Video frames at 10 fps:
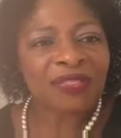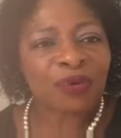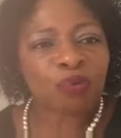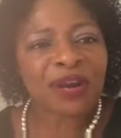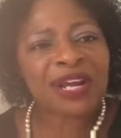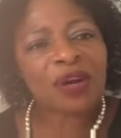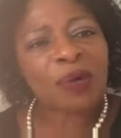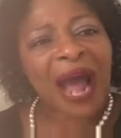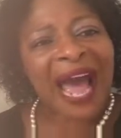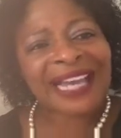The
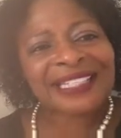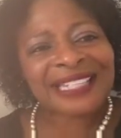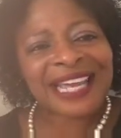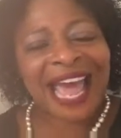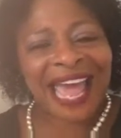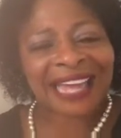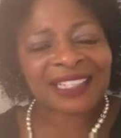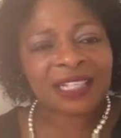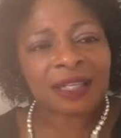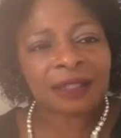Real ID
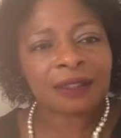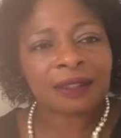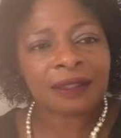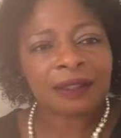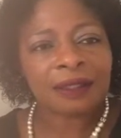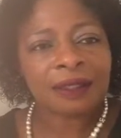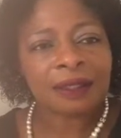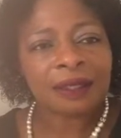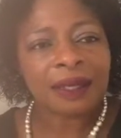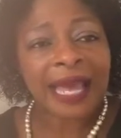Act,
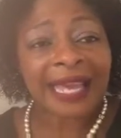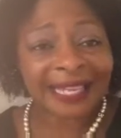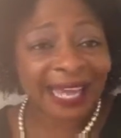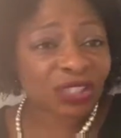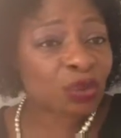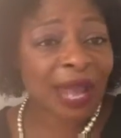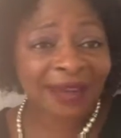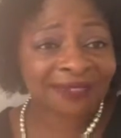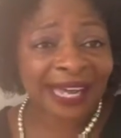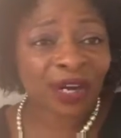in case you
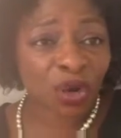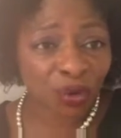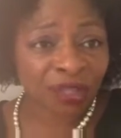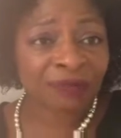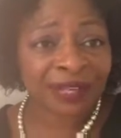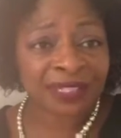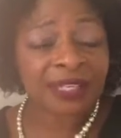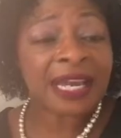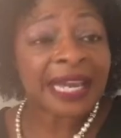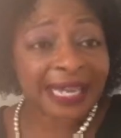have not heard of
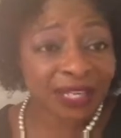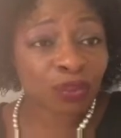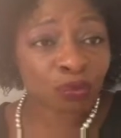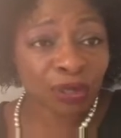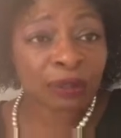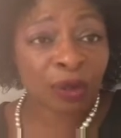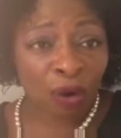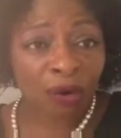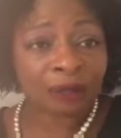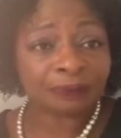it, it is a real
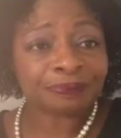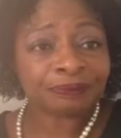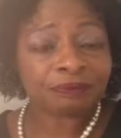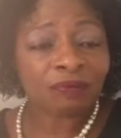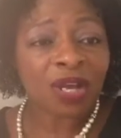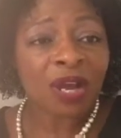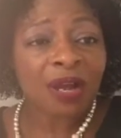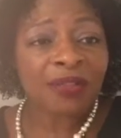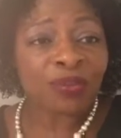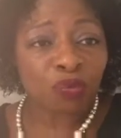law.
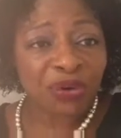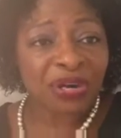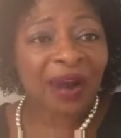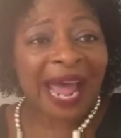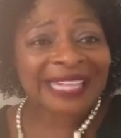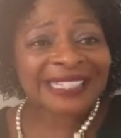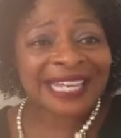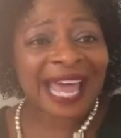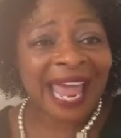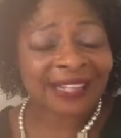The Real
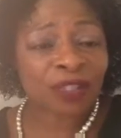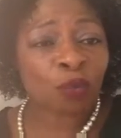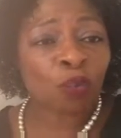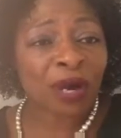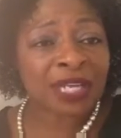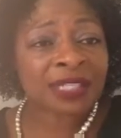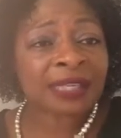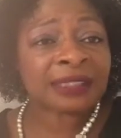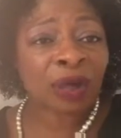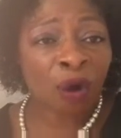ID Act was
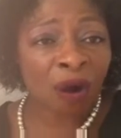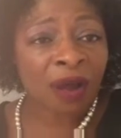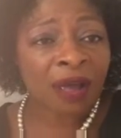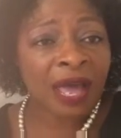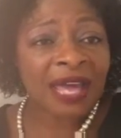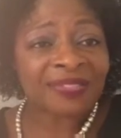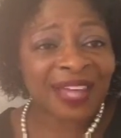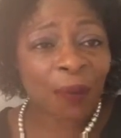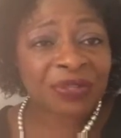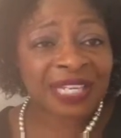a law
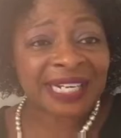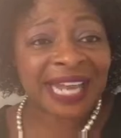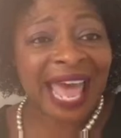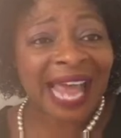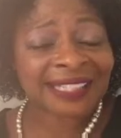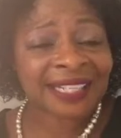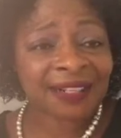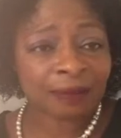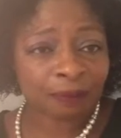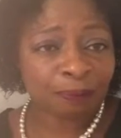that was
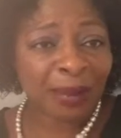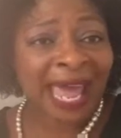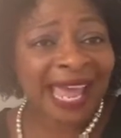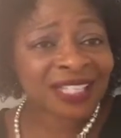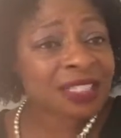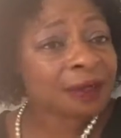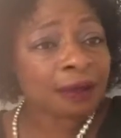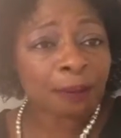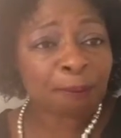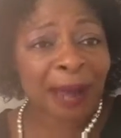enacted, passed
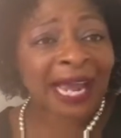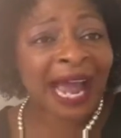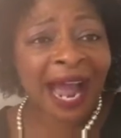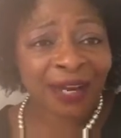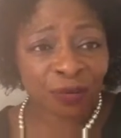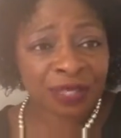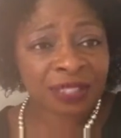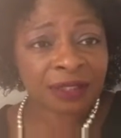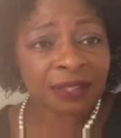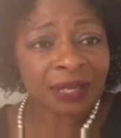by
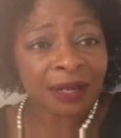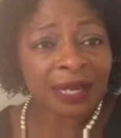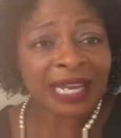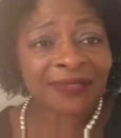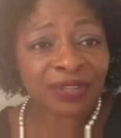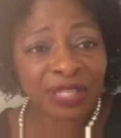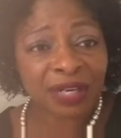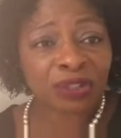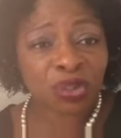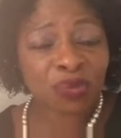Congress in the
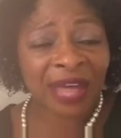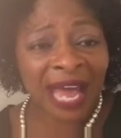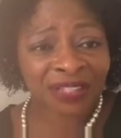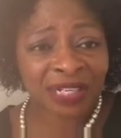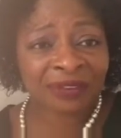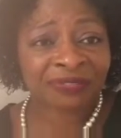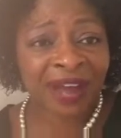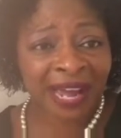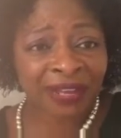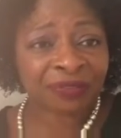year
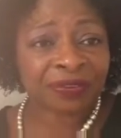2005.